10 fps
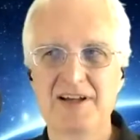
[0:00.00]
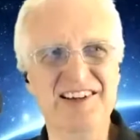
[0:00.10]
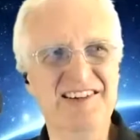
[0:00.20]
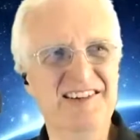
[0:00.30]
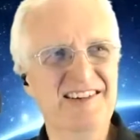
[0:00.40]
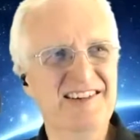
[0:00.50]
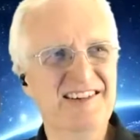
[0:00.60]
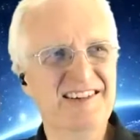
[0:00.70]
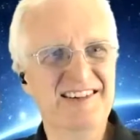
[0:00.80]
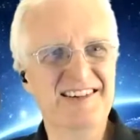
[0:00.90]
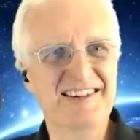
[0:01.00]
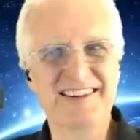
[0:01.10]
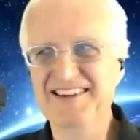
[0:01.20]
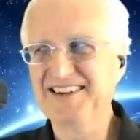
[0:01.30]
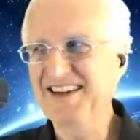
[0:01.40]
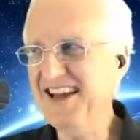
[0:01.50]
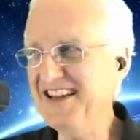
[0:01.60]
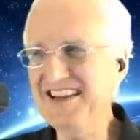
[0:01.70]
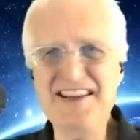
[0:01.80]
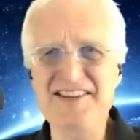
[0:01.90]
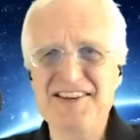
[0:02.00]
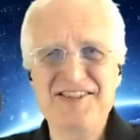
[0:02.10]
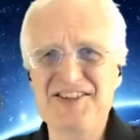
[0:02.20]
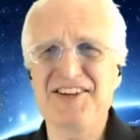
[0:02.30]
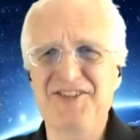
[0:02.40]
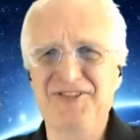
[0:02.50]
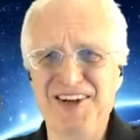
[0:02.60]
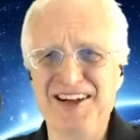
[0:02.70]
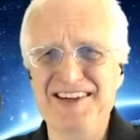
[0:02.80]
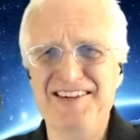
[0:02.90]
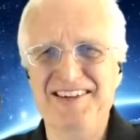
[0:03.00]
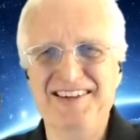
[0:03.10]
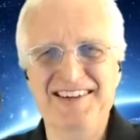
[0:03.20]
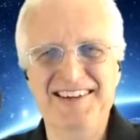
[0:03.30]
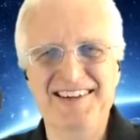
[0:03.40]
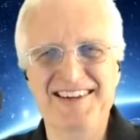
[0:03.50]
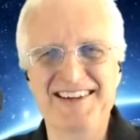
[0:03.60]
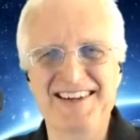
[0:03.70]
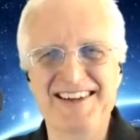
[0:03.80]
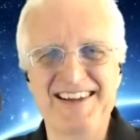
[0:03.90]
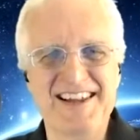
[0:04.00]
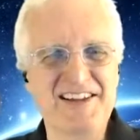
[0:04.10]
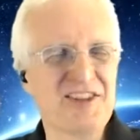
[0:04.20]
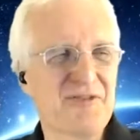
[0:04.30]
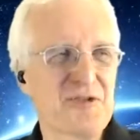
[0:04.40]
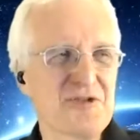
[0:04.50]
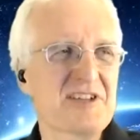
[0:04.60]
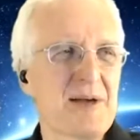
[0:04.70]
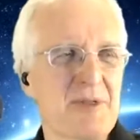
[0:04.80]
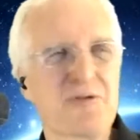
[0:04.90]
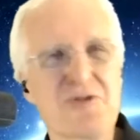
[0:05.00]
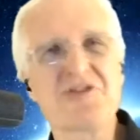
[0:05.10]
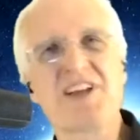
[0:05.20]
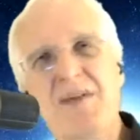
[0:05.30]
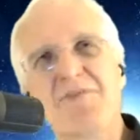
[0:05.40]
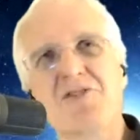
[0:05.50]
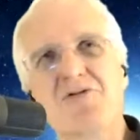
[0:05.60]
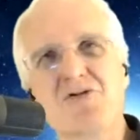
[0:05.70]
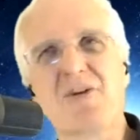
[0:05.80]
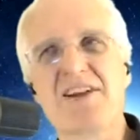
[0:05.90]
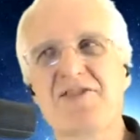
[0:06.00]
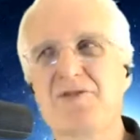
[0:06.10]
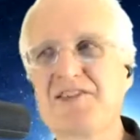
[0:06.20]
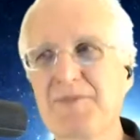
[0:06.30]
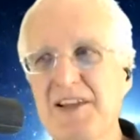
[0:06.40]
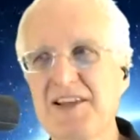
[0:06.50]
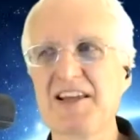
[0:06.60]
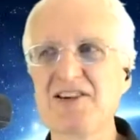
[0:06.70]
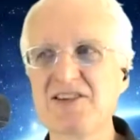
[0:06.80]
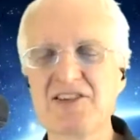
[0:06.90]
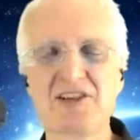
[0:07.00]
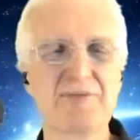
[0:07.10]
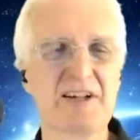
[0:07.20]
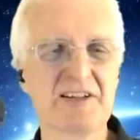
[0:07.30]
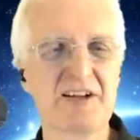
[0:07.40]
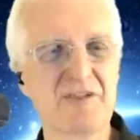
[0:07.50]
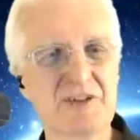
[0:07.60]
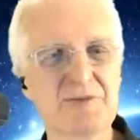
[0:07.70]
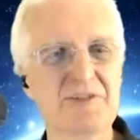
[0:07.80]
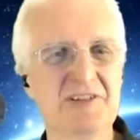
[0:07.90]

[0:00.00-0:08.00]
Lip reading: It is. It's just fun. It isn't the first time. The first time that you try doing something on the edge, it's a little bit uncomfortable.